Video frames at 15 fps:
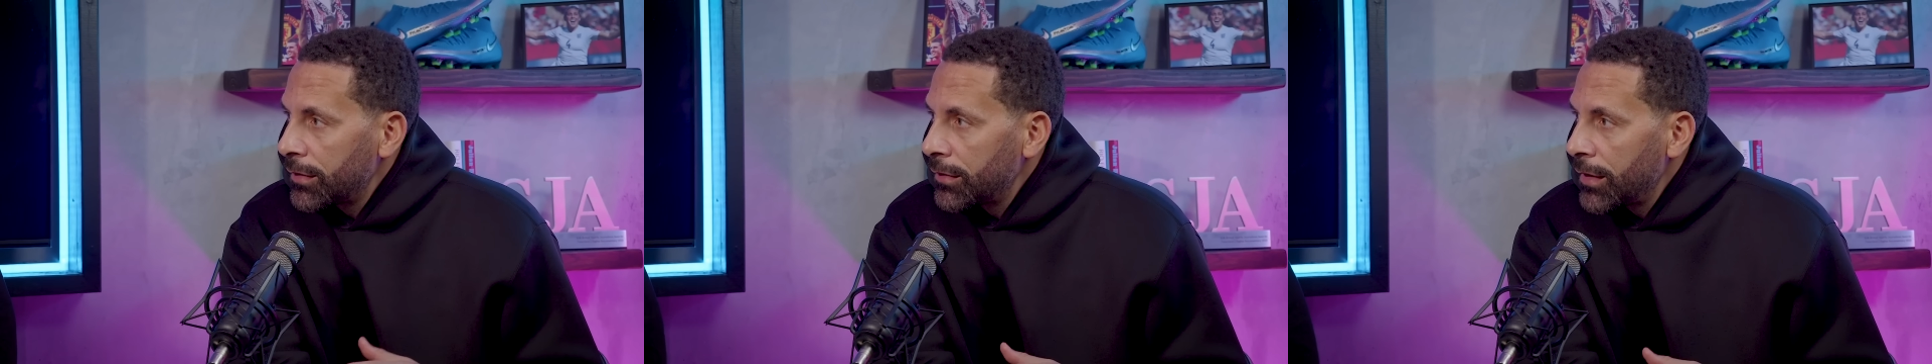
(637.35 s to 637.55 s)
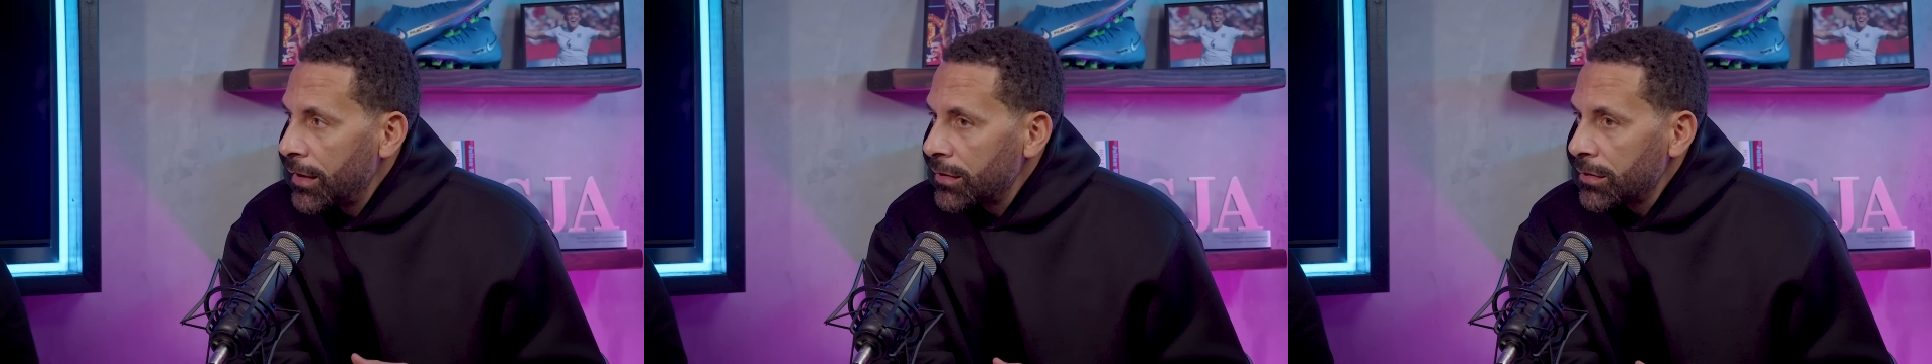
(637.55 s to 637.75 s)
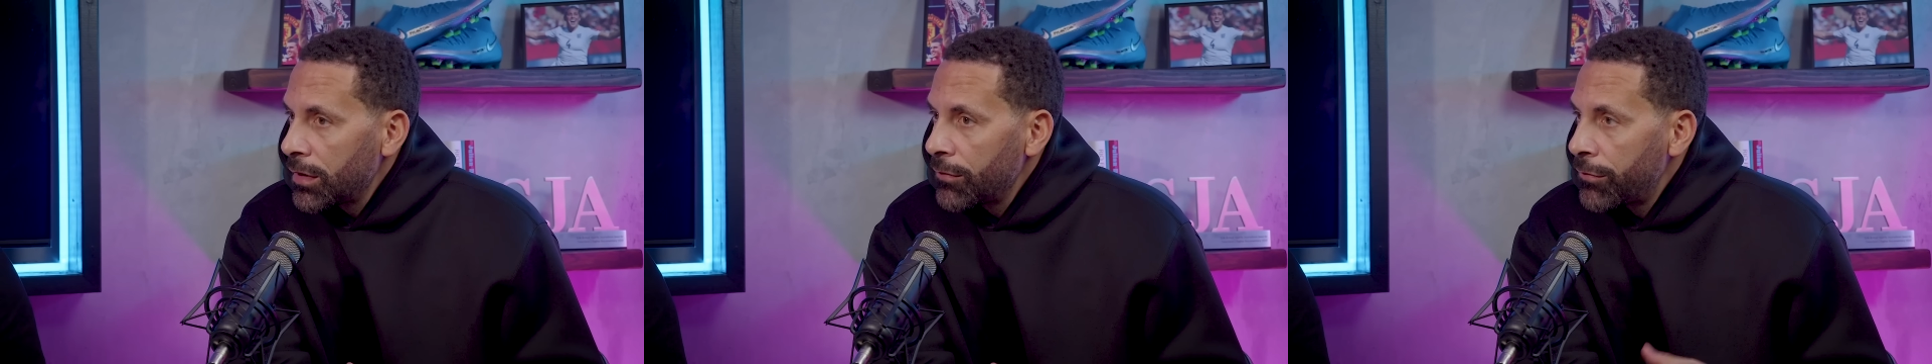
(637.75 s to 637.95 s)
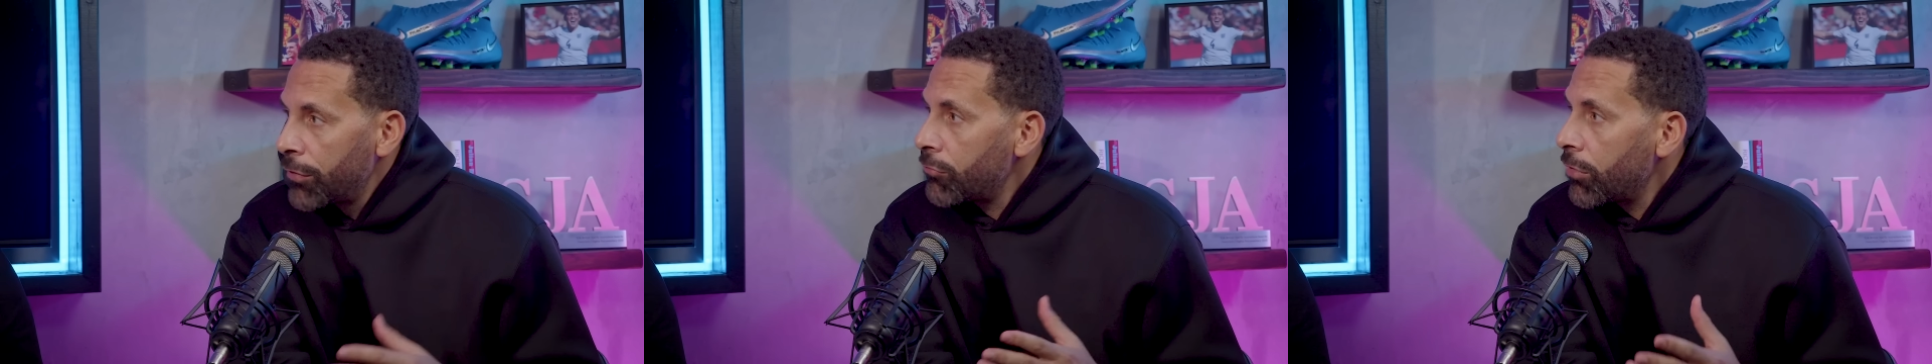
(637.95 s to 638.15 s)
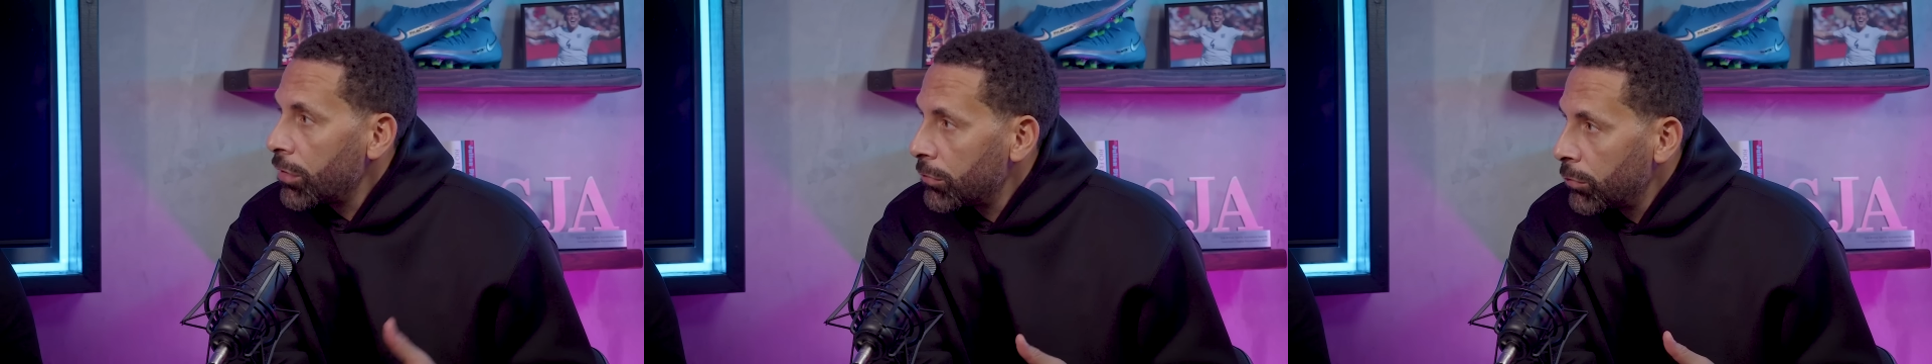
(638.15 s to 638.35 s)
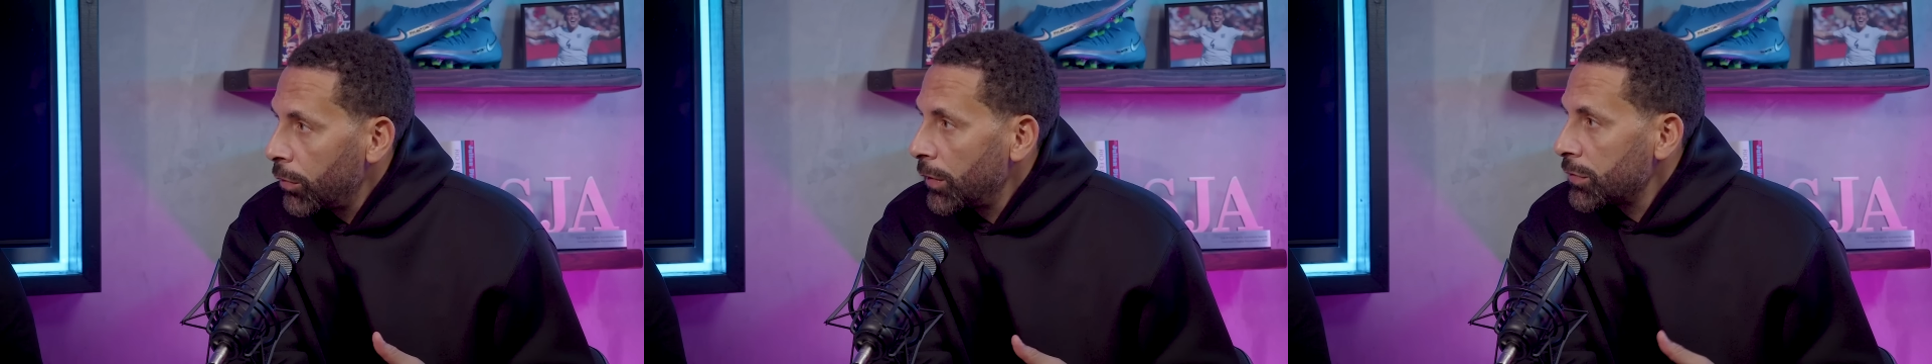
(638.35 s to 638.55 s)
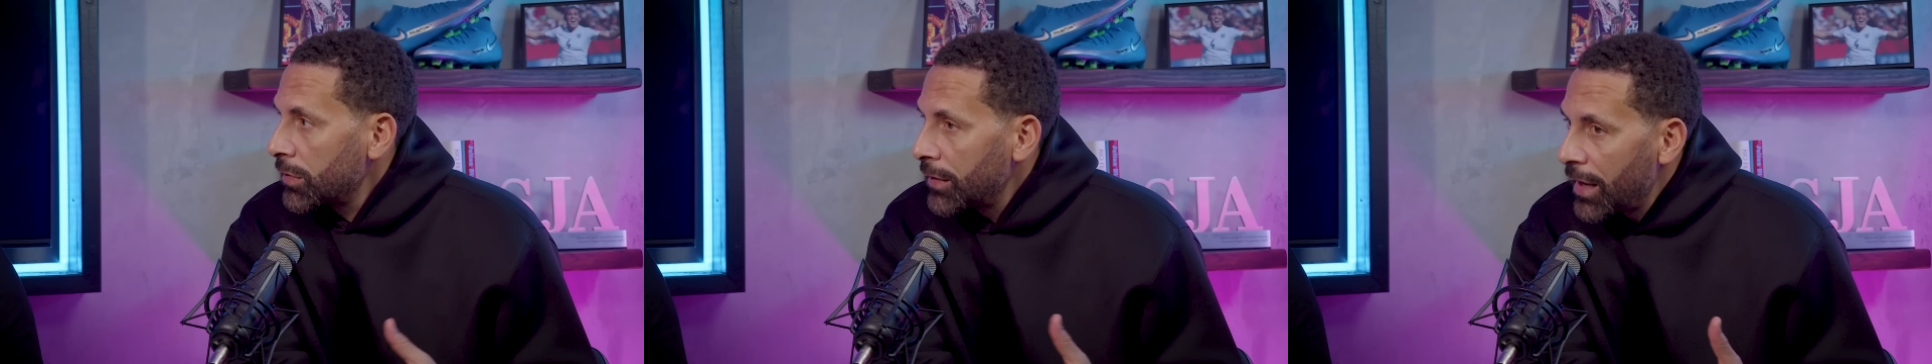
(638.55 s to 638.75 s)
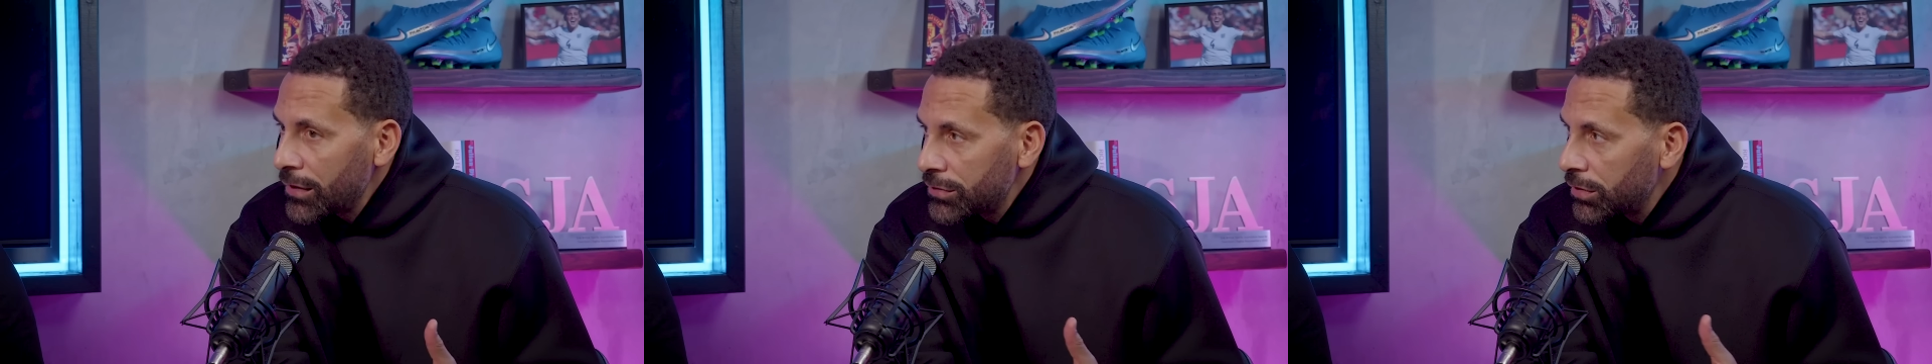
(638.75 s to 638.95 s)
there's Veron when he was at
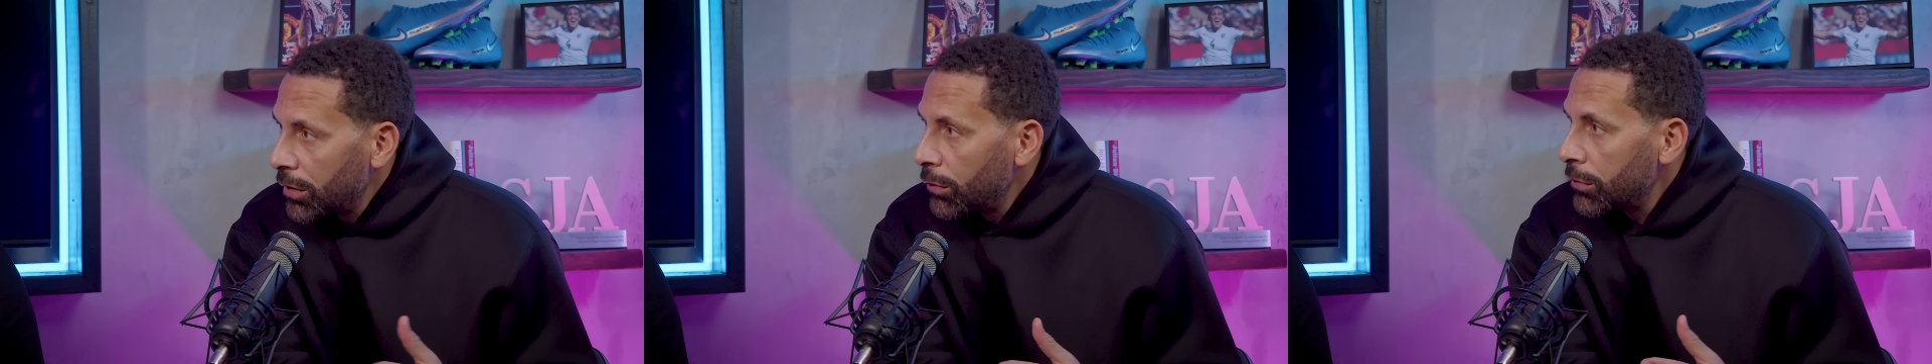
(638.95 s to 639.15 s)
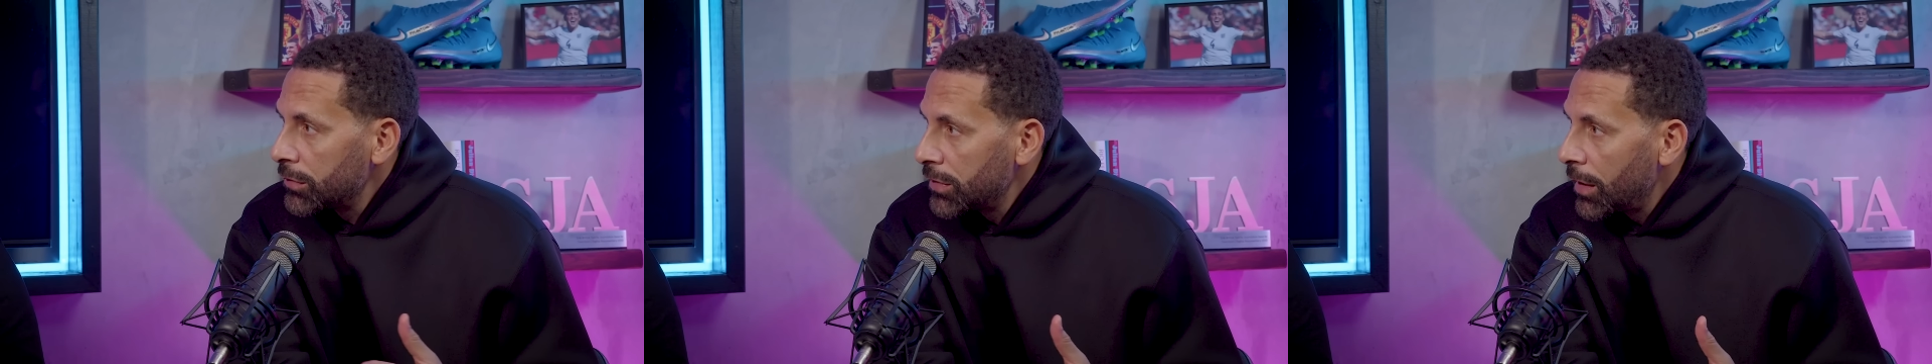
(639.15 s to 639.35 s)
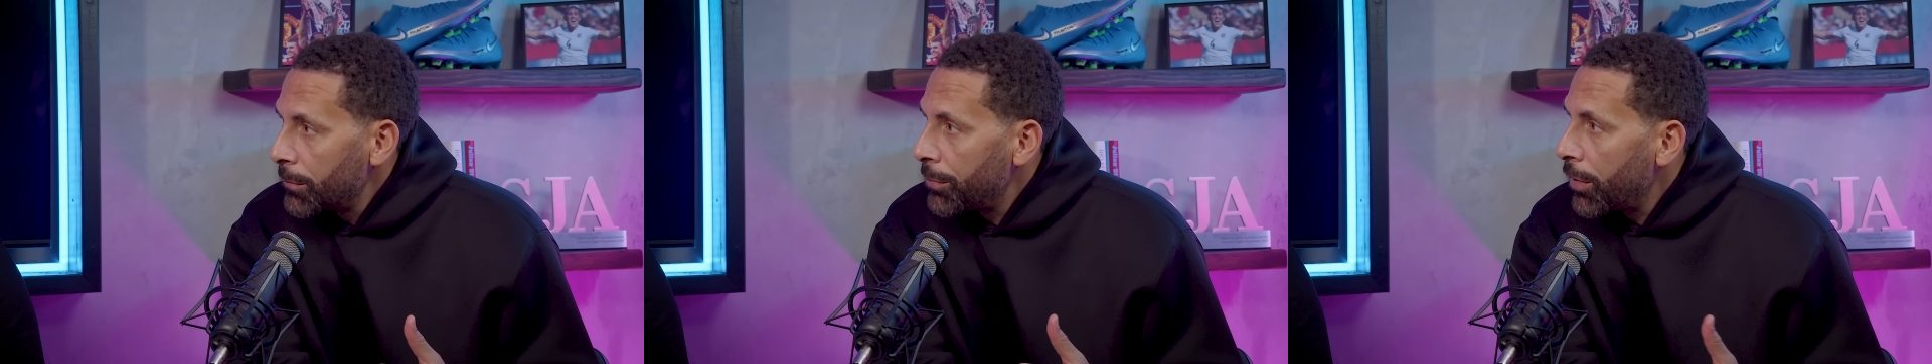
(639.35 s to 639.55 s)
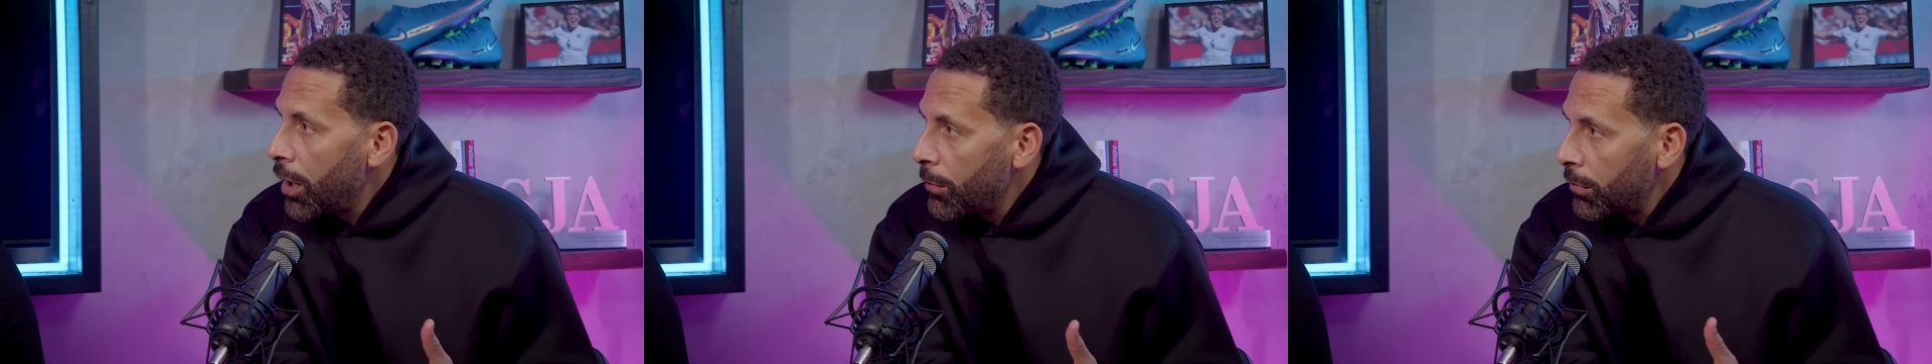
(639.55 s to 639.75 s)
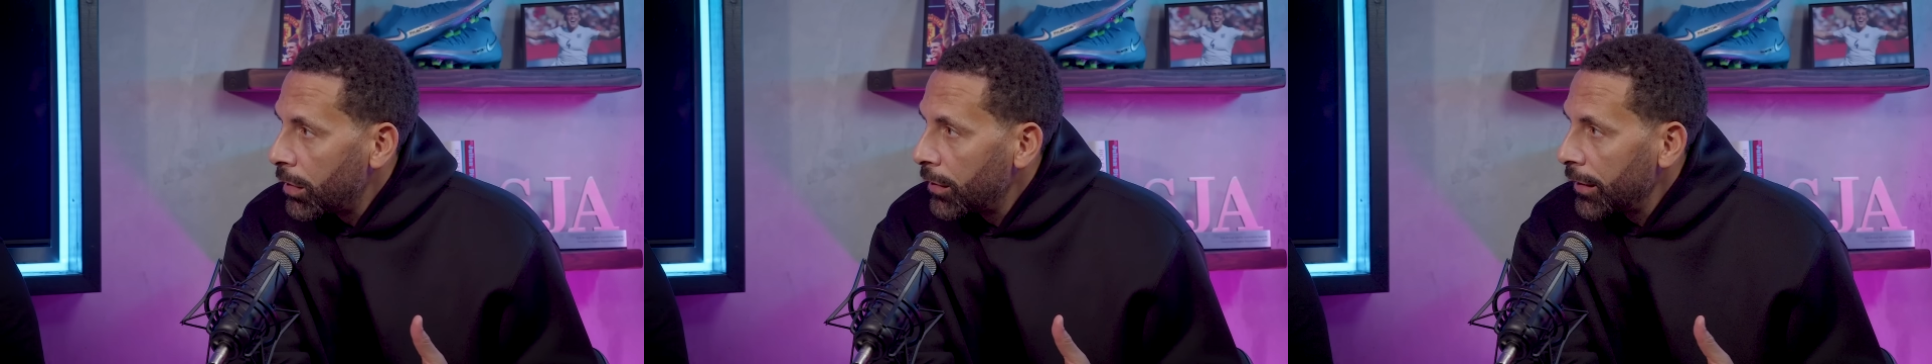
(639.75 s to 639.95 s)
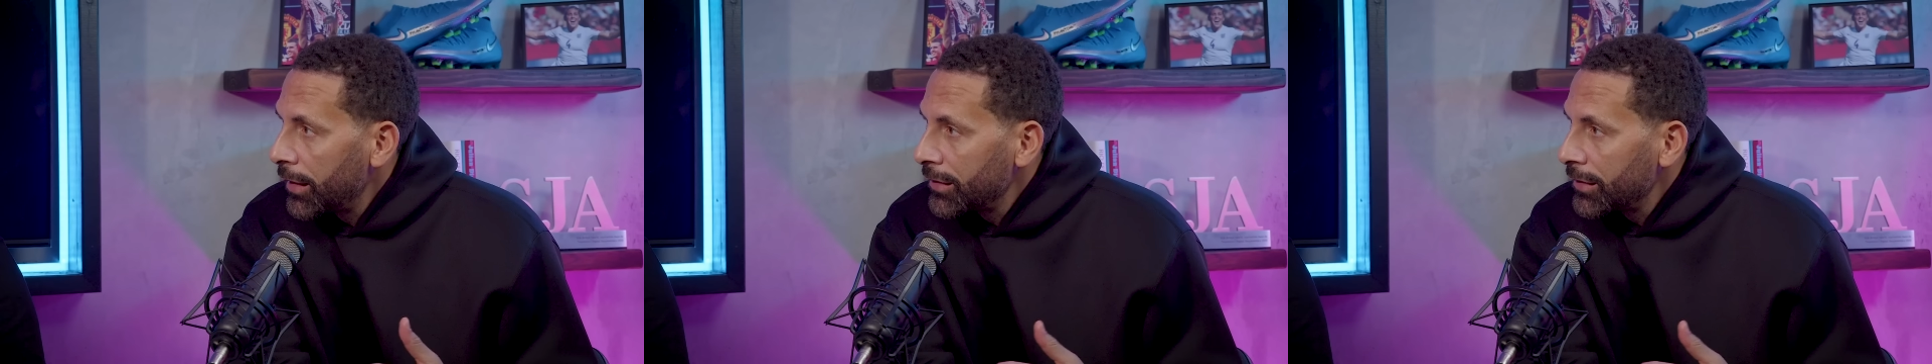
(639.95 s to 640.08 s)
Lazio and, and Parma.